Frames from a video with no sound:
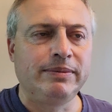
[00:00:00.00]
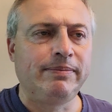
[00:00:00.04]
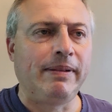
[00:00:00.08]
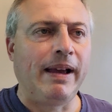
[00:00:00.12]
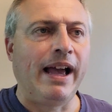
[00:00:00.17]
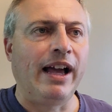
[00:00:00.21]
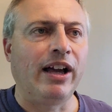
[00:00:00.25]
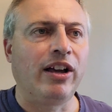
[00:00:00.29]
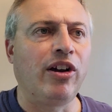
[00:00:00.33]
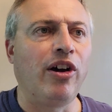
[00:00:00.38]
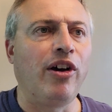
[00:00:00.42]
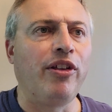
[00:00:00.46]

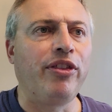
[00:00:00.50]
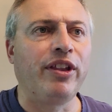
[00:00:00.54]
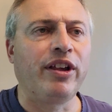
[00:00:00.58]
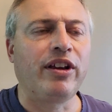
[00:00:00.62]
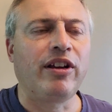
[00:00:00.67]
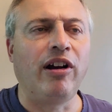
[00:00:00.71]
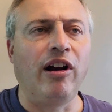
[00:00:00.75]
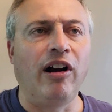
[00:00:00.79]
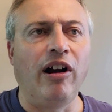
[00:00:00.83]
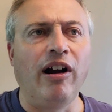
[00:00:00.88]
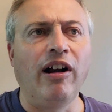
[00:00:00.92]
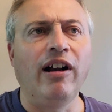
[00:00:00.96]
back on the
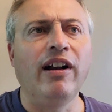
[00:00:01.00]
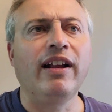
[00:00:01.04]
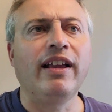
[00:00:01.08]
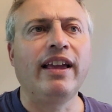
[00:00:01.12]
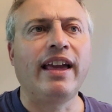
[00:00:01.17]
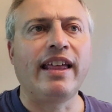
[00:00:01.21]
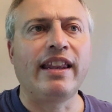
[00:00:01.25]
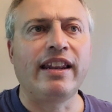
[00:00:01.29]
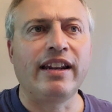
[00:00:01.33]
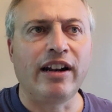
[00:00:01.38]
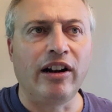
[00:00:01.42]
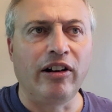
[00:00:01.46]
car,
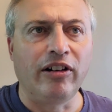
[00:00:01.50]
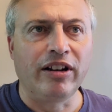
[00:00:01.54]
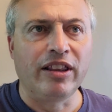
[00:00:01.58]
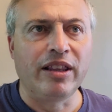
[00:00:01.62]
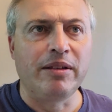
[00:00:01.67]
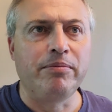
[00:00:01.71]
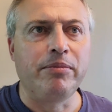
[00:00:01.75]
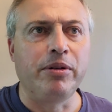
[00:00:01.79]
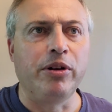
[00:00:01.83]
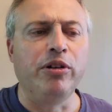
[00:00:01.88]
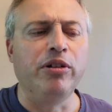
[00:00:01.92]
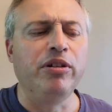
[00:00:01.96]
get it out of the
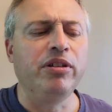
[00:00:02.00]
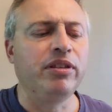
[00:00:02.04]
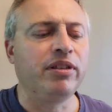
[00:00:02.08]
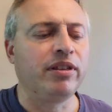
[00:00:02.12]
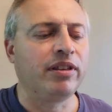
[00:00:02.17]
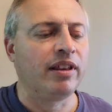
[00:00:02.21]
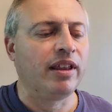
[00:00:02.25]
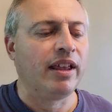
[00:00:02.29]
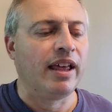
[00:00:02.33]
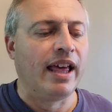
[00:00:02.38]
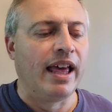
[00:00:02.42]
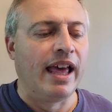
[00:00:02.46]

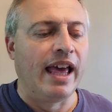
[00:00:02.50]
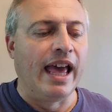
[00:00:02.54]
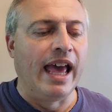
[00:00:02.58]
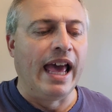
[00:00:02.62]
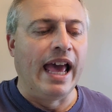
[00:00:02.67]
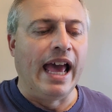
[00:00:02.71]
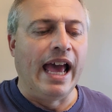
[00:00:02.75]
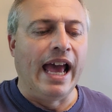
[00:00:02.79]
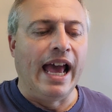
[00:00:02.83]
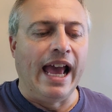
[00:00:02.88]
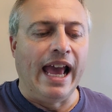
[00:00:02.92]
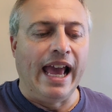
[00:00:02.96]
booth,
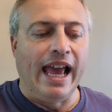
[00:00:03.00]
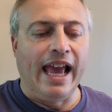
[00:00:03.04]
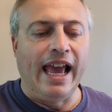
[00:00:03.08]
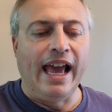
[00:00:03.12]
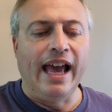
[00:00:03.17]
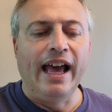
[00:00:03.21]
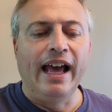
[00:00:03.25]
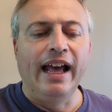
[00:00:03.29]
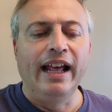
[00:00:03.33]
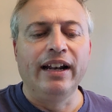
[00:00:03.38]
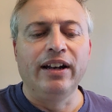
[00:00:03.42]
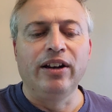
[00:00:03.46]

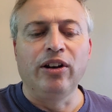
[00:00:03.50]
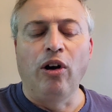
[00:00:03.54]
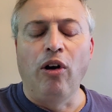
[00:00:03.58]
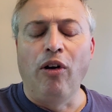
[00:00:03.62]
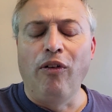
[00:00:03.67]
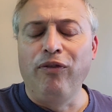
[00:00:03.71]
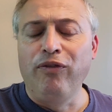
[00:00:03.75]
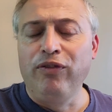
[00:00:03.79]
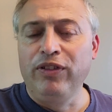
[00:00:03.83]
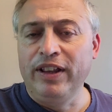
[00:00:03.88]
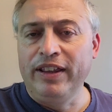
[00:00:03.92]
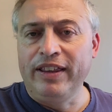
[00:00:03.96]
and
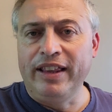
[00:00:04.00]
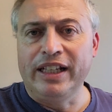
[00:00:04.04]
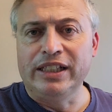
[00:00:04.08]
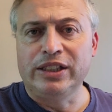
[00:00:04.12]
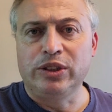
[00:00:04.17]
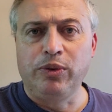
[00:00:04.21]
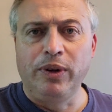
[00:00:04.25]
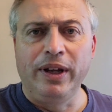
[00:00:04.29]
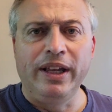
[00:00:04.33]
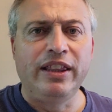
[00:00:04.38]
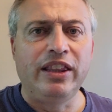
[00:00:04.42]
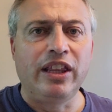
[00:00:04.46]
hopefully this
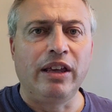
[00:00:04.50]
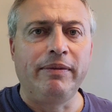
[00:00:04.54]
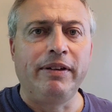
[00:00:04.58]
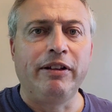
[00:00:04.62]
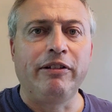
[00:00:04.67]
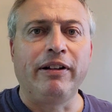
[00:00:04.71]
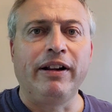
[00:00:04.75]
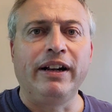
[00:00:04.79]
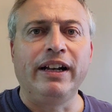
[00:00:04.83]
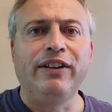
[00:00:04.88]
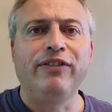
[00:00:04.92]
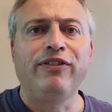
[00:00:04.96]
week they'll be
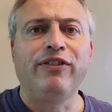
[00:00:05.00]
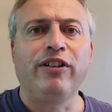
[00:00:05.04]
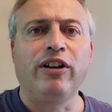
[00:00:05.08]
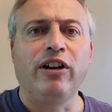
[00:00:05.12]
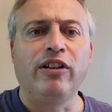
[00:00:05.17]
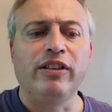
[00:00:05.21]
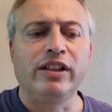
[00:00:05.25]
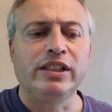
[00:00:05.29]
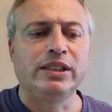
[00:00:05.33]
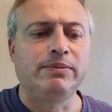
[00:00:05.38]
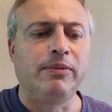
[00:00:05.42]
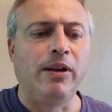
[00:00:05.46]
ready for
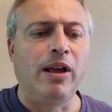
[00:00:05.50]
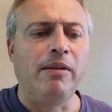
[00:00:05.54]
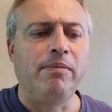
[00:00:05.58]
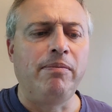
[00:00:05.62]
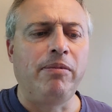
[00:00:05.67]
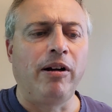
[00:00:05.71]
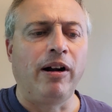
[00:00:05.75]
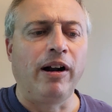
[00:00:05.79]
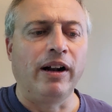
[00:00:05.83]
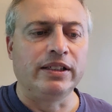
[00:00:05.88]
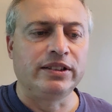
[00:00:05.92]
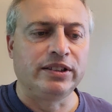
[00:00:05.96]
all the small
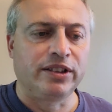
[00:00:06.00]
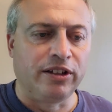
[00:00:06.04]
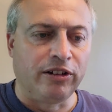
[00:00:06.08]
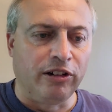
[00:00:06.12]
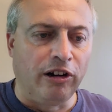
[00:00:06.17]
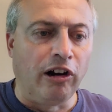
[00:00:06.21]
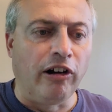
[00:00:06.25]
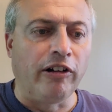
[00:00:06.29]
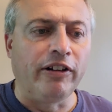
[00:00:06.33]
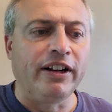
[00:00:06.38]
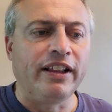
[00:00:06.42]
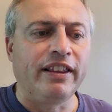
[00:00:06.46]
parts. They're
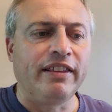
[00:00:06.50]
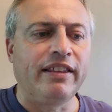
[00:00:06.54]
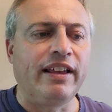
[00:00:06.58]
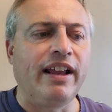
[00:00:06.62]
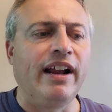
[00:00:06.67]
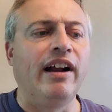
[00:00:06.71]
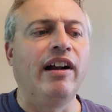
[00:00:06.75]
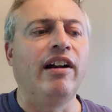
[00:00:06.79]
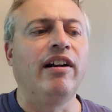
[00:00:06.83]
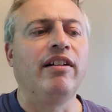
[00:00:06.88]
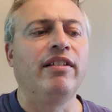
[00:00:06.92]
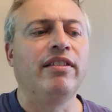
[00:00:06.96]
already
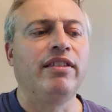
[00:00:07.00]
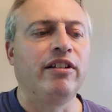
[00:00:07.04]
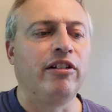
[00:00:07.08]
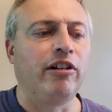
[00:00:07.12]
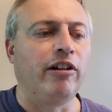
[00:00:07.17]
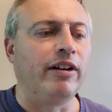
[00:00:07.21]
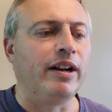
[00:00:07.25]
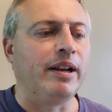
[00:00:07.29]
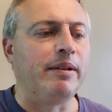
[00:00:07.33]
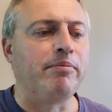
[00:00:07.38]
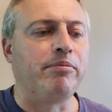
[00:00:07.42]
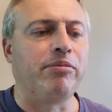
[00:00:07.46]
there. They're
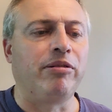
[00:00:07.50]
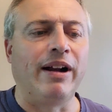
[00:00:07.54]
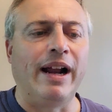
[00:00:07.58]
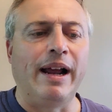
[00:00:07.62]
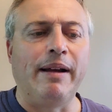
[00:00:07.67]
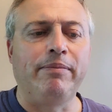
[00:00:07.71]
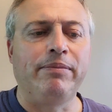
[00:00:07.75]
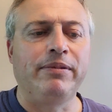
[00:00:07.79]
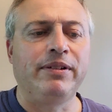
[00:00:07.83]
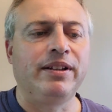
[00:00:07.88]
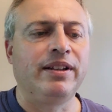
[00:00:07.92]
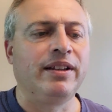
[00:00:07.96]
already
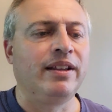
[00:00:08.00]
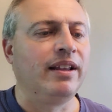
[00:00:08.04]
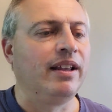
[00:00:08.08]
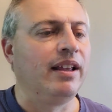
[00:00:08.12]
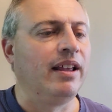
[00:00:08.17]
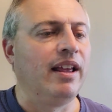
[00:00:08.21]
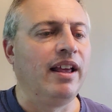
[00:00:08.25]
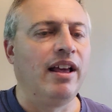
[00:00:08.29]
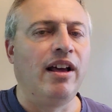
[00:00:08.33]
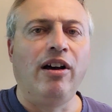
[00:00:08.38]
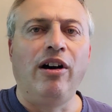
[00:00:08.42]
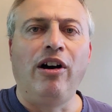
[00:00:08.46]
prepped.
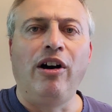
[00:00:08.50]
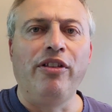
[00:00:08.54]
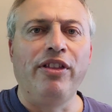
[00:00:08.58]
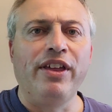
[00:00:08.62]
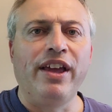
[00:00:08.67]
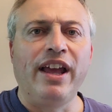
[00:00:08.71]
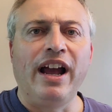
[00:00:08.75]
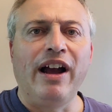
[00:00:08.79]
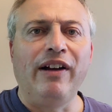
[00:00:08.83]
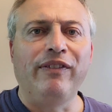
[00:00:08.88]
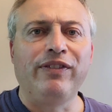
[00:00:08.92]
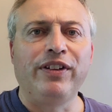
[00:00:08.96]
All they
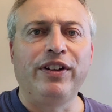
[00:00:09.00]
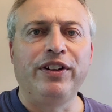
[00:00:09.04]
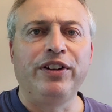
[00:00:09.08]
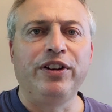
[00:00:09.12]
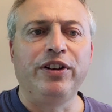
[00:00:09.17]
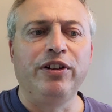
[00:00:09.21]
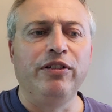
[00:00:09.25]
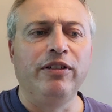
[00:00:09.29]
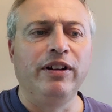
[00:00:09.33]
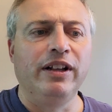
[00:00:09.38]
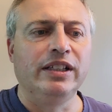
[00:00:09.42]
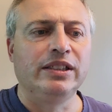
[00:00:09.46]
have to
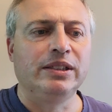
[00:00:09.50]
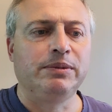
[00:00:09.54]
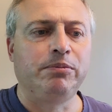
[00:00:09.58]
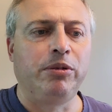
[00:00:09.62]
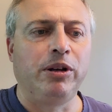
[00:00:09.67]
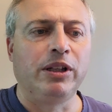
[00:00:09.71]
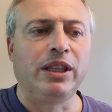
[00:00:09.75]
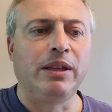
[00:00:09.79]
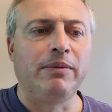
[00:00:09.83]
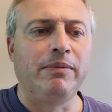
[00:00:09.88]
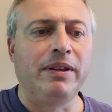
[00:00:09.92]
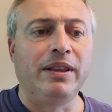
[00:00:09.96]
do is
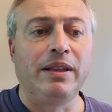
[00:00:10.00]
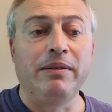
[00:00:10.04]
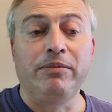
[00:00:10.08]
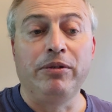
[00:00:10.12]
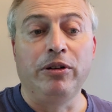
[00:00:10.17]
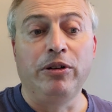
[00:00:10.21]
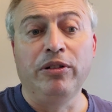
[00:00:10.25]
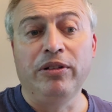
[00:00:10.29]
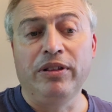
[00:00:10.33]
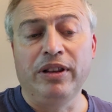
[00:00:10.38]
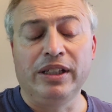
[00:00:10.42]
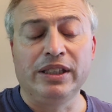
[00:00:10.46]
put them in the
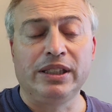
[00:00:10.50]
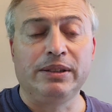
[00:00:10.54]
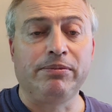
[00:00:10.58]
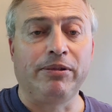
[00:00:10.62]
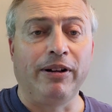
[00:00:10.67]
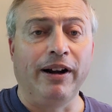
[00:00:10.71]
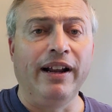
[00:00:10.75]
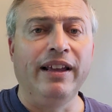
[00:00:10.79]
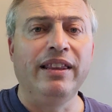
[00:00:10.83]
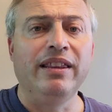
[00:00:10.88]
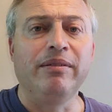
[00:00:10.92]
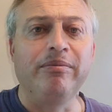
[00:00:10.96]
booth and
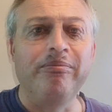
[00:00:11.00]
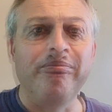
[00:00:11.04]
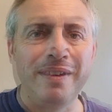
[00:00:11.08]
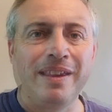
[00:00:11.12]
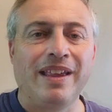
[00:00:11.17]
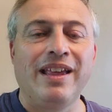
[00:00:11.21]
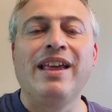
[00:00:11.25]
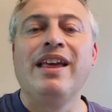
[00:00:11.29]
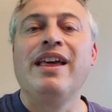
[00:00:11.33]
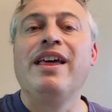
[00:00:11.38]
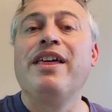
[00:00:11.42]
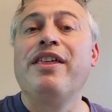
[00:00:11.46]
spray them.
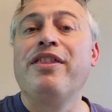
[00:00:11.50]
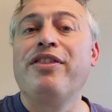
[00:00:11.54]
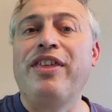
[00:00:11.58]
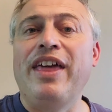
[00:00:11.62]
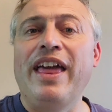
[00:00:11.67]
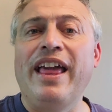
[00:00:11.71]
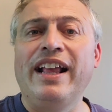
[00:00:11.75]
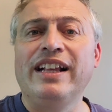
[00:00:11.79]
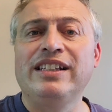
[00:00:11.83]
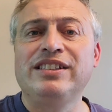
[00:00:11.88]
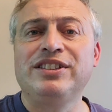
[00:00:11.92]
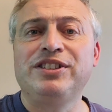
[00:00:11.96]

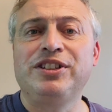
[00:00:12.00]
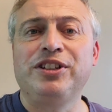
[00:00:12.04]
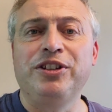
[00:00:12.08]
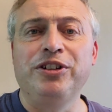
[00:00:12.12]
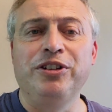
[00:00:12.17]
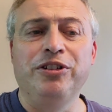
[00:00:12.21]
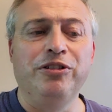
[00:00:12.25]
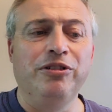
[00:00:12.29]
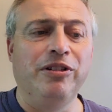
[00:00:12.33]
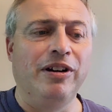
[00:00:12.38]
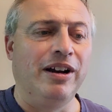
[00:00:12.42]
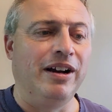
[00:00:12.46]
Thanks
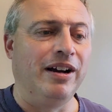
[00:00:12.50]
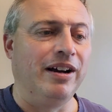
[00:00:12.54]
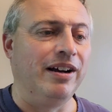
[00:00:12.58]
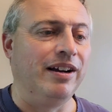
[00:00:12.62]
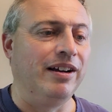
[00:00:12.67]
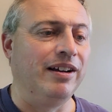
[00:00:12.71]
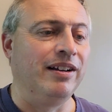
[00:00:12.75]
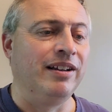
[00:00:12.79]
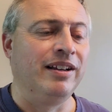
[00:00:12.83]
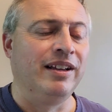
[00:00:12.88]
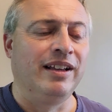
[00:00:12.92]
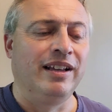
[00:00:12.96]

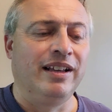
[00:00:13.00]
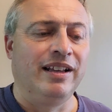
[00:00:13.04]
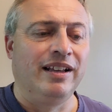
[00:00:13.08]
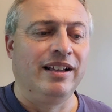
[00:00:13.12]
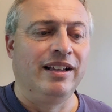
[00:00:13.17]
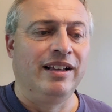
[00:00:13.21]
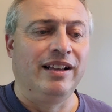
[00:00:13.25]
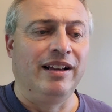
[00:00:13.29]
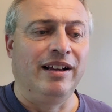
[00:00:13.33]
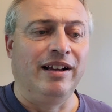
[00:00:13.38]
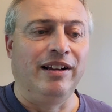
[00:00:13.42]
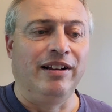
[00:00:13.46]
to
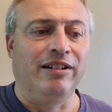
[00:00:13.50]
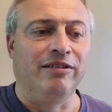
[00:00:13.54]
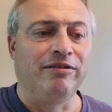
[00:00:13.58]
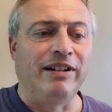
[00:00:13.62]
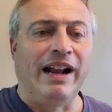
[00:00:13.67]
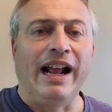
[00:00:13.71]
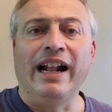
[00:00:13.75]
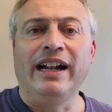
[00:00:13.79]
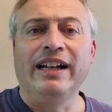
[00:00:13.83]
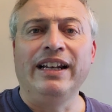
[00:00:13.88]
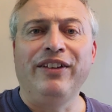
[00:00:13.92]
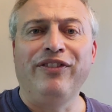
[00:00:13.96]

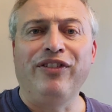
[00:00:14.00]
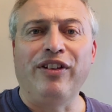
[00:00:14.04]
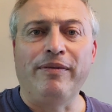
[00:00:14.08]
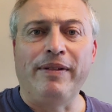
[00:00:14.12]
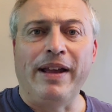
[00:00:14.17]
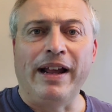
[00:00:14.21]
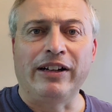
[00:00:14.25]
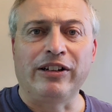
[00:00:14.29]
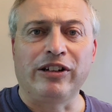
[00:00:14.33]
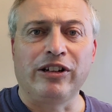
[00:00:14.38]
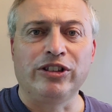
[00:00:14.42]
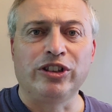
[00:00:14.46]
Randy from
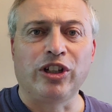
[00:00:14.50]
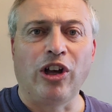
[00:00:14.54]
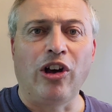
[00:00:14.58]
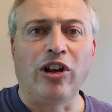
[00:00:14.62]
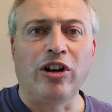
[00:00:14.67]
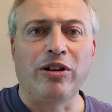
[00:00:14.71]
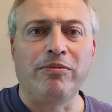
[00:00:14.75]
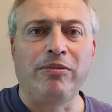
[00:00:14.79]
Hector's Auto